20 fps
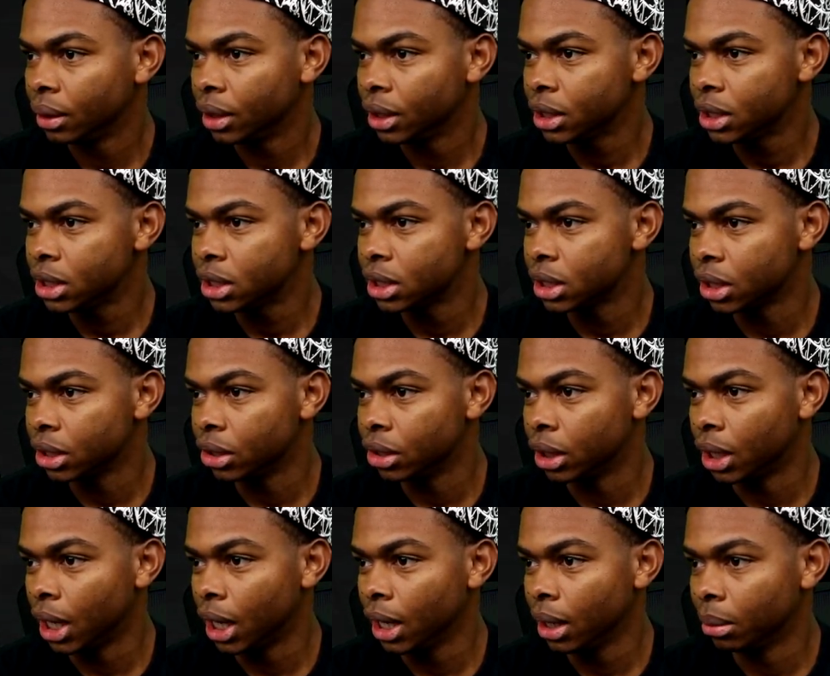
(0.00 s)
This isn't
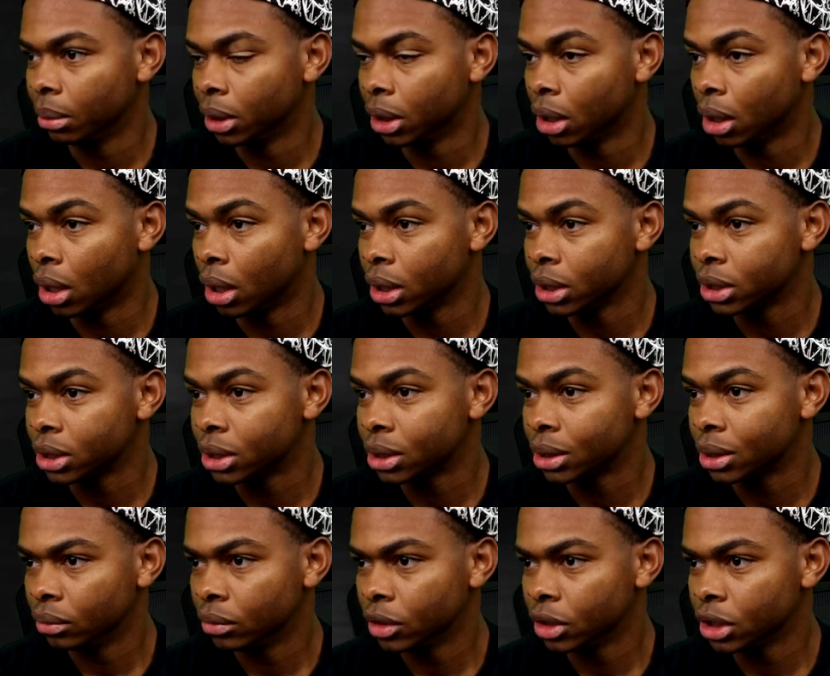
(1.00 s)
good. I am
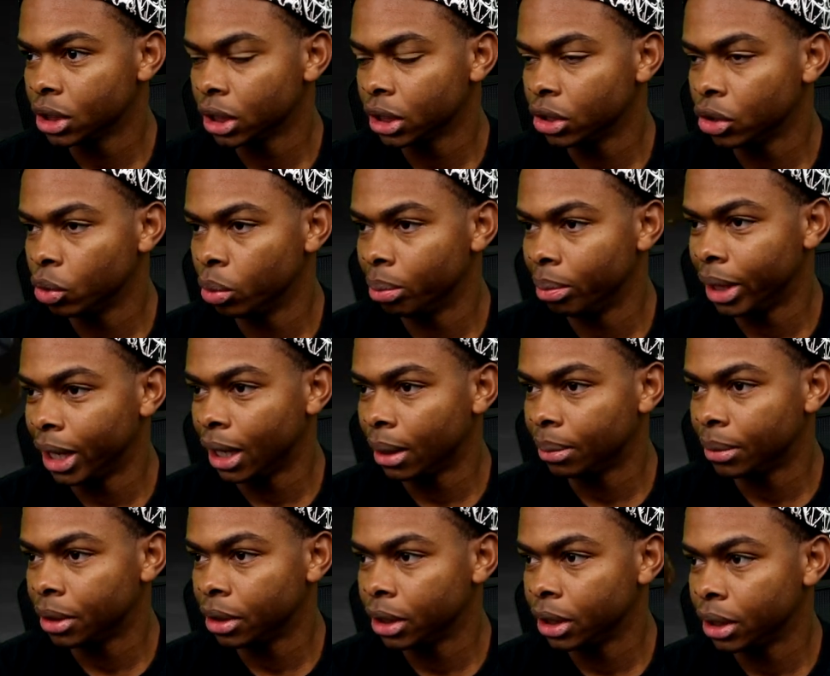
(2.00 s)
lost. There's like no
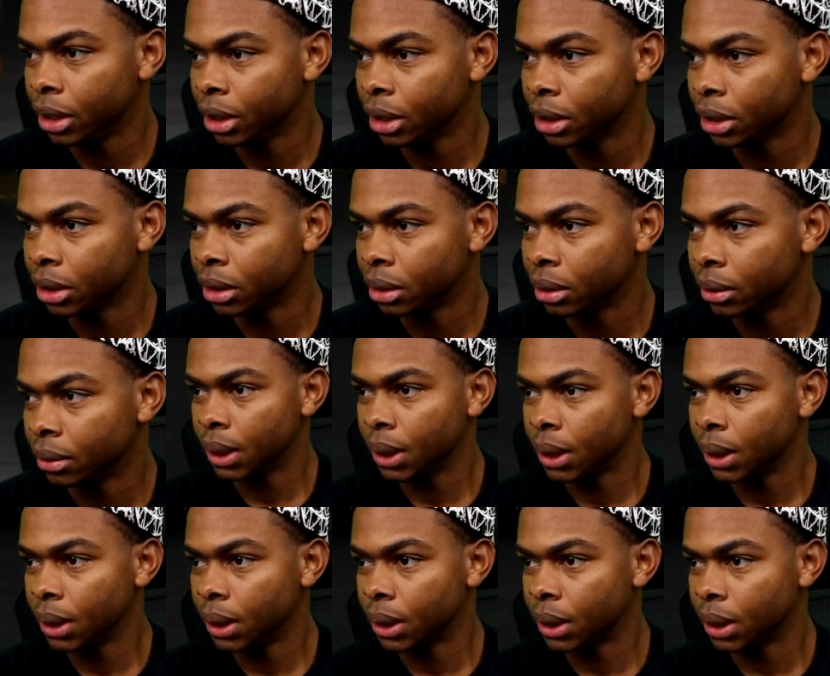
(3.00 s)
map. There ain't nothing.
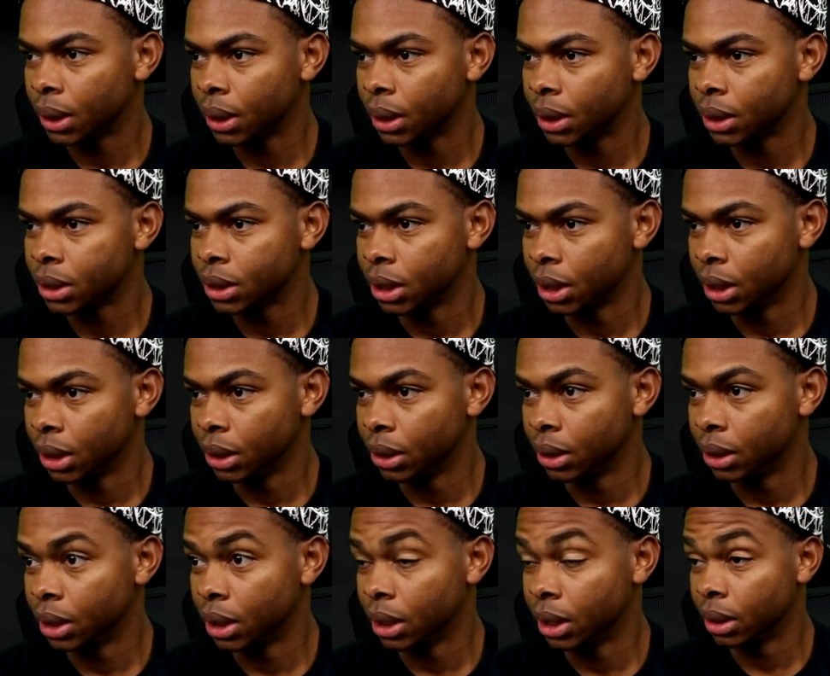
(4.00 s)
Okay, this ain't
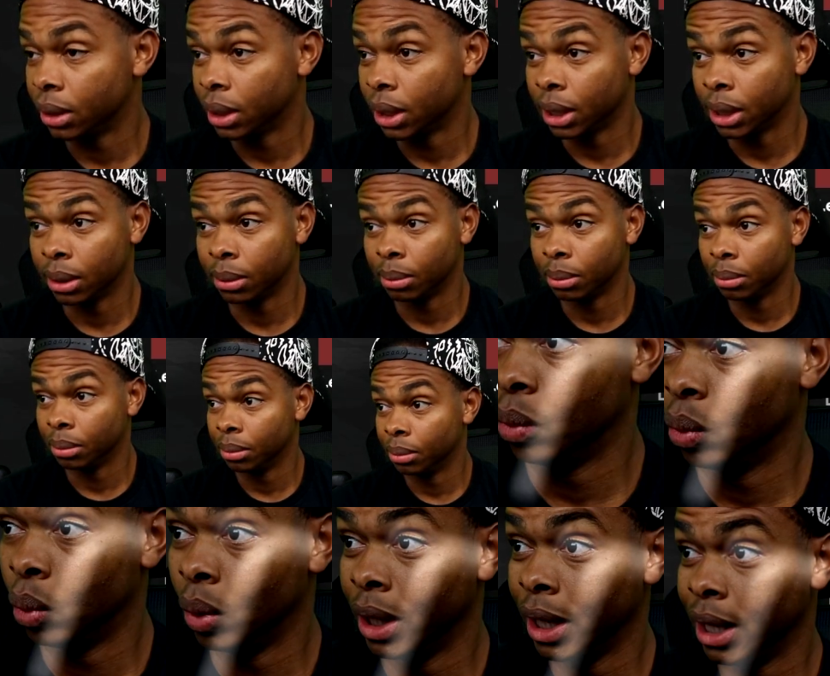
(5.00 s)
good. I, I am
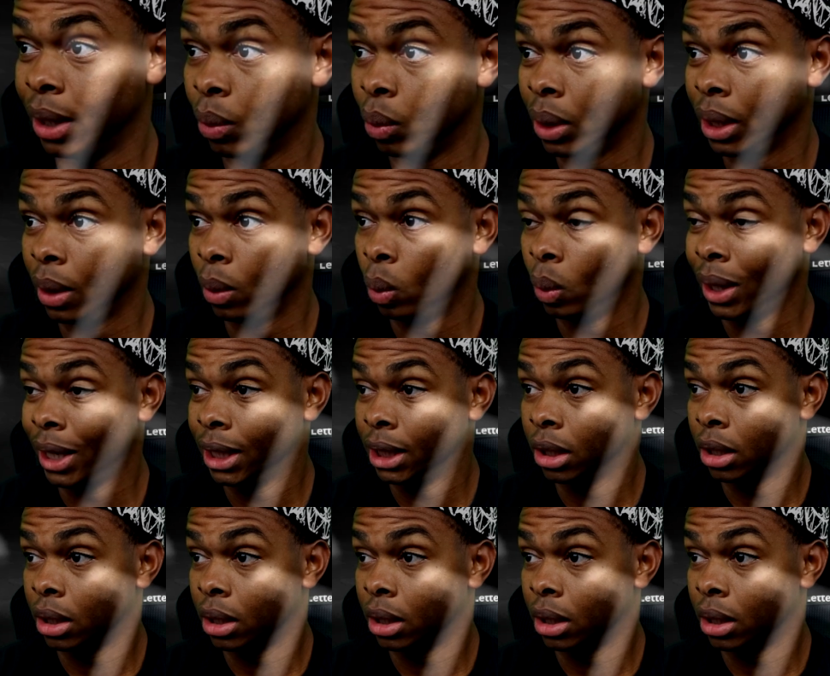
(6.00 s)
way, way, way